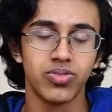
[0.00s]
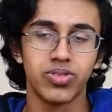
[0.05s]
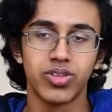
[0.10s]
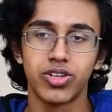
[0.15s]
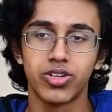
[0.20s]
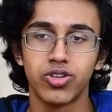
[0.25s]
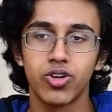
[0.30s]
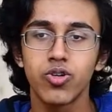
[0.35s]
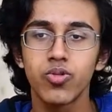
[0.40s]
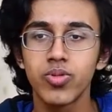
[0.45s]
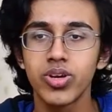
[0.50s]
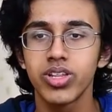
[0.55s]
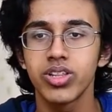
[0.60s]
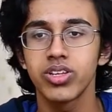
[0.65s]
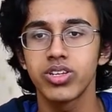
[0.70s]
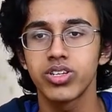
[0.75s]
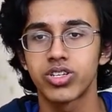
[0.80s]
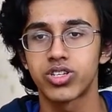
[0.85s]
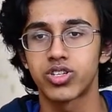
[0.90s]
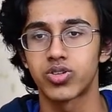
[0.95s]
There's no reason
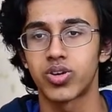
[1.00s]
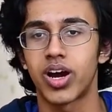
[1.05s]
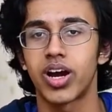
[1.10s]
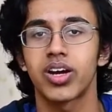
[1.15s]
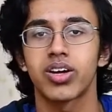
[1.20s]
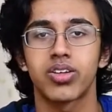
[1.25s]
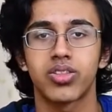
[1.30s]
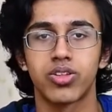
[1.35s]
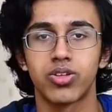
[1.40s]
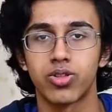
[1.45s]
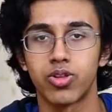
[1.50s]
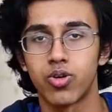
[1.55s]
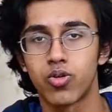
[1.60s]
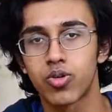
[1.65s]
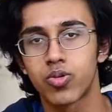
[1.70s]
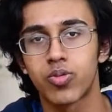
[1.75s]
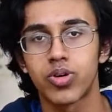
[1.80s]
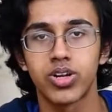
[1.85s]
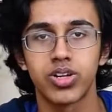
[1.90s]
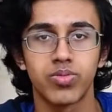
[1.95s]
to try on the
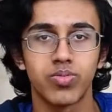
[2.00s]
lower ones,